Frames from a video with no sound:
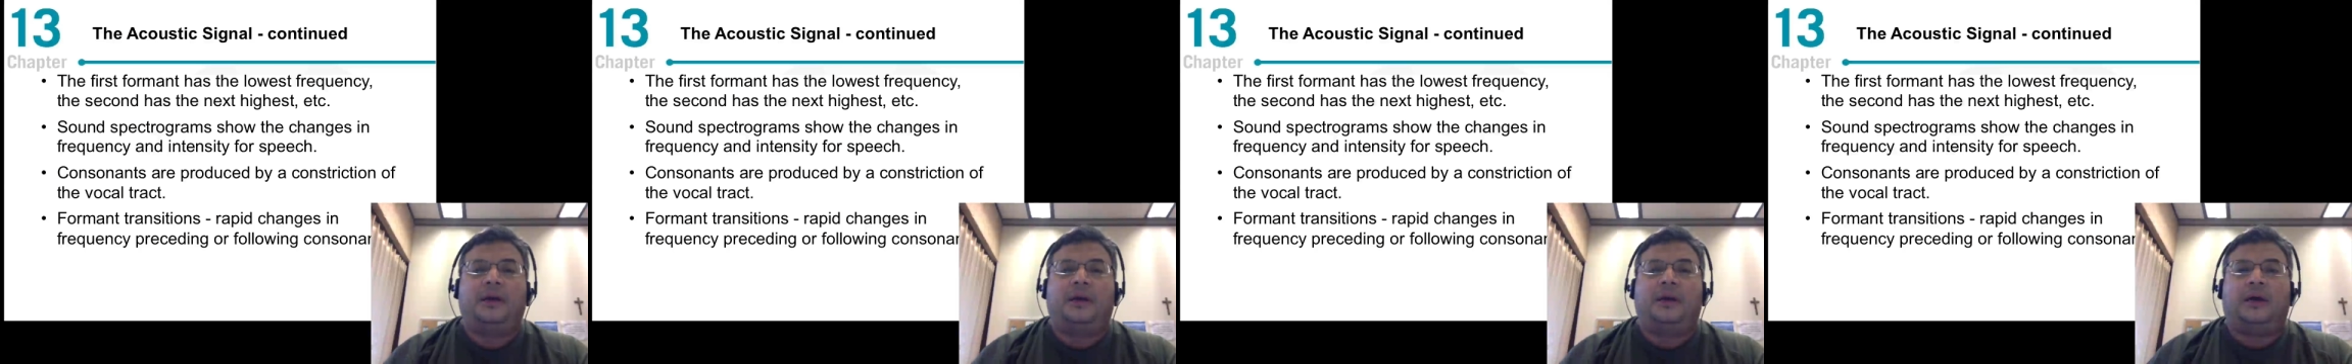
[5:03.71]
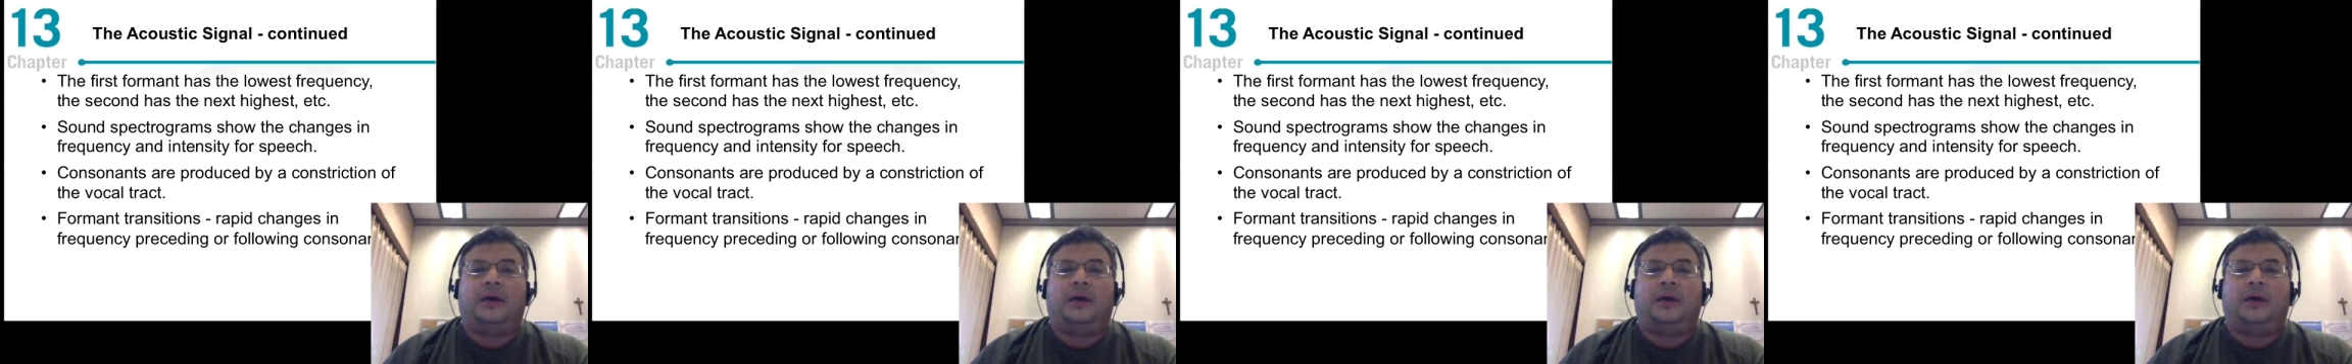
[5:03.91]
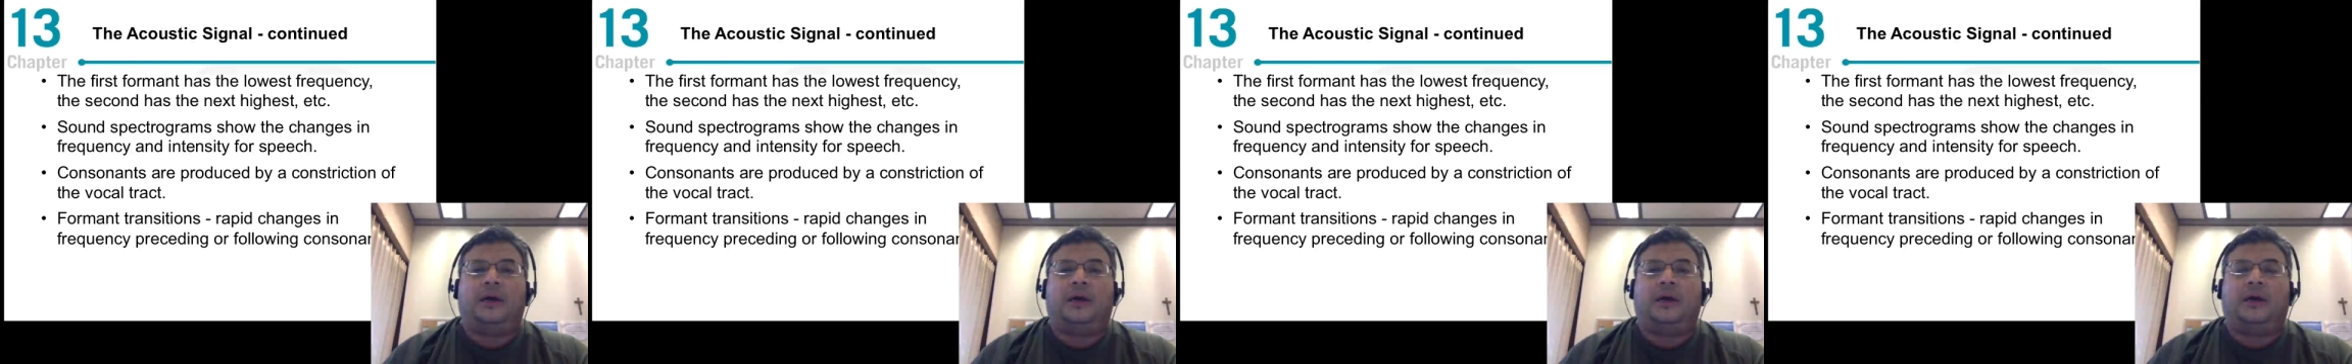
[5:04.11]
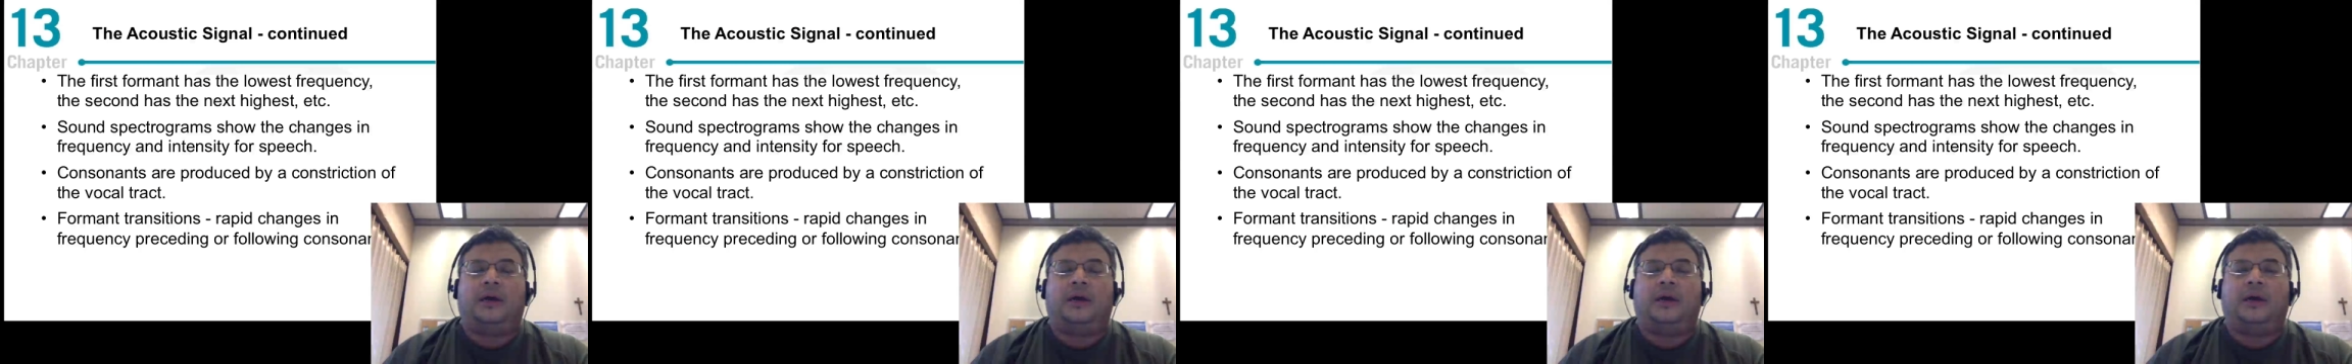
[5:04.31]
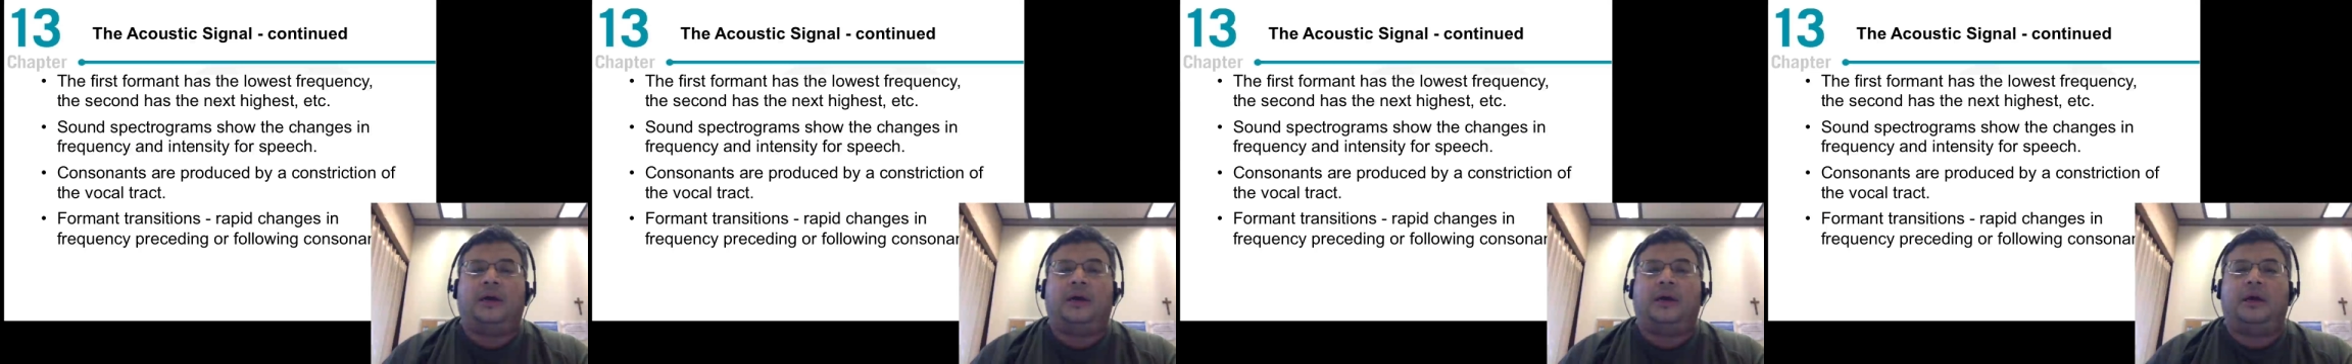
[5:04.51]

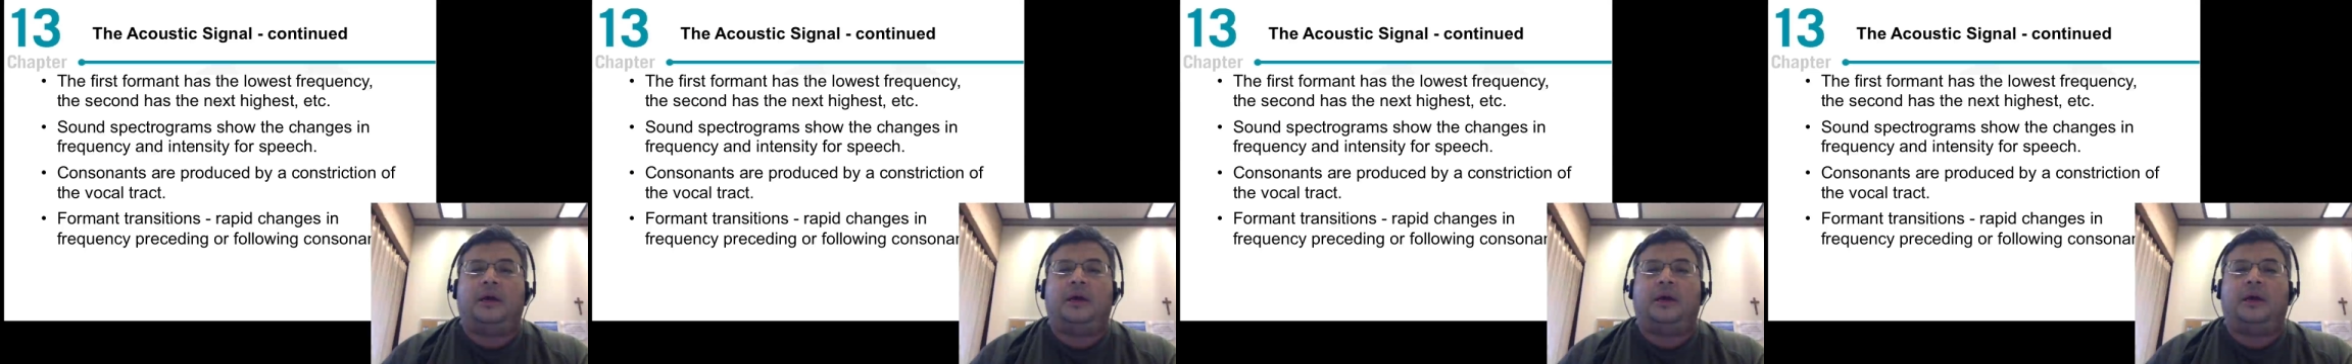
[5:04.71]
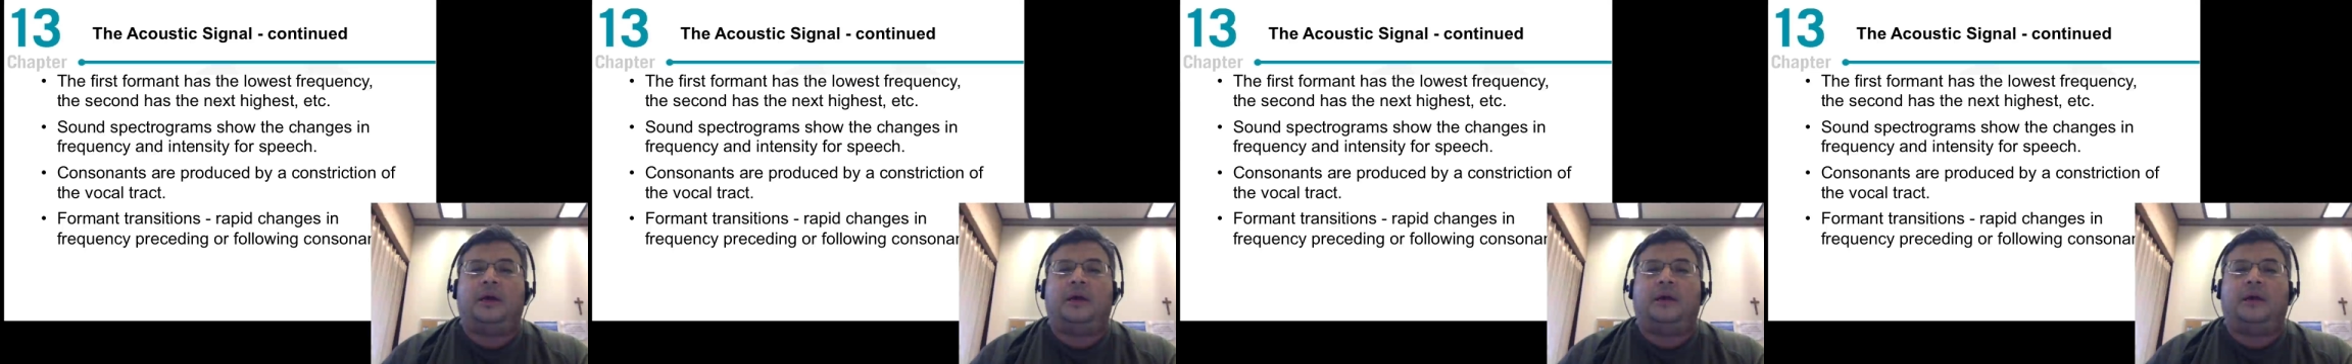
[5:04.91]
a